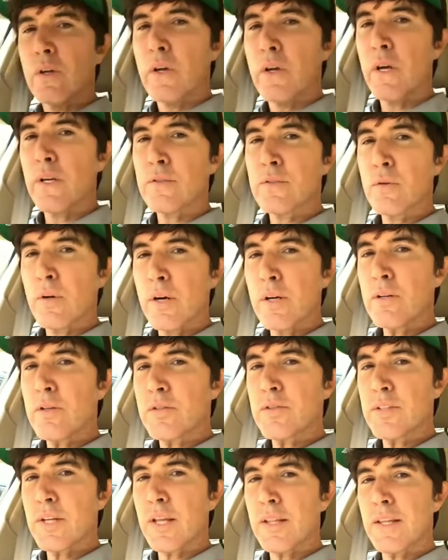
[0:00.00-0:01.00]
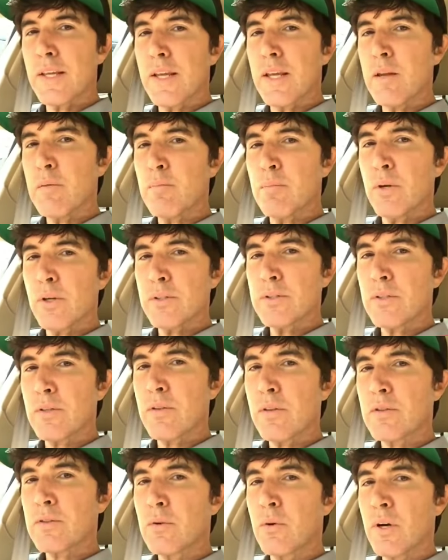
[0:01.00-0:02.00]
Hey, so I understand the impulse of
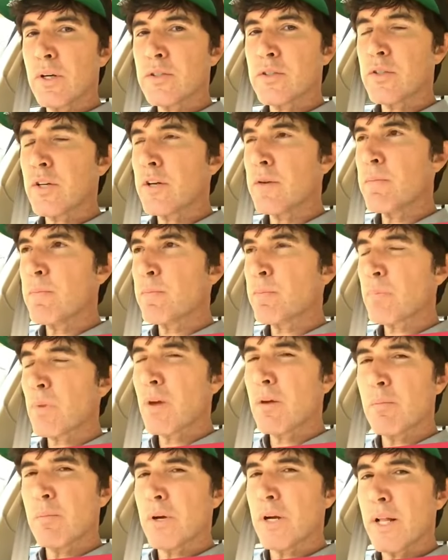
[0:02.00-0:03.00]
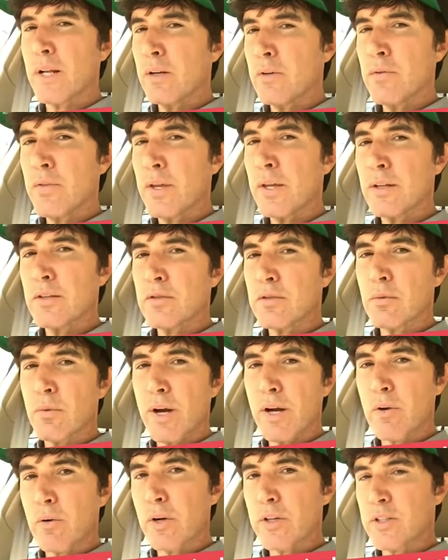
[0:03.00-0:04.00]
this question, but I don't think it's the
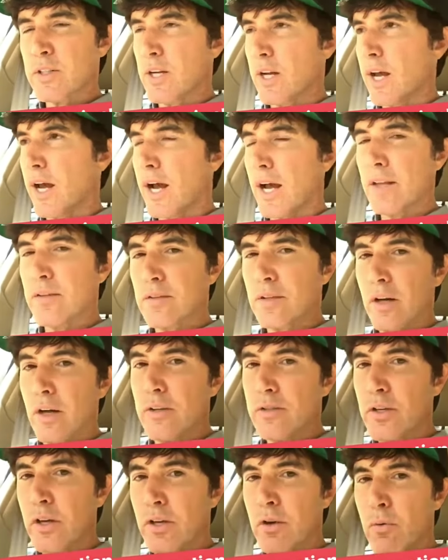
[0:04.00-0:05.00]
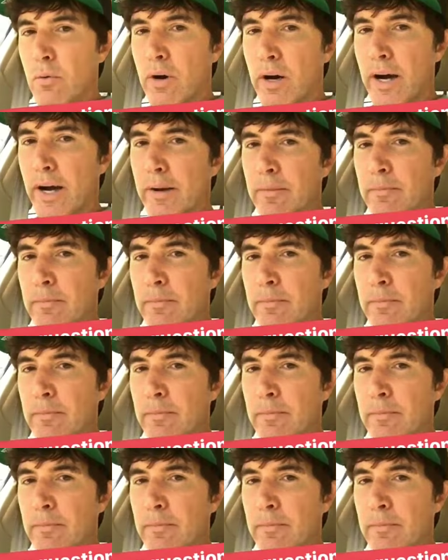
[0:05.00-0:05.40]
right question to ask, and I'll tell you why.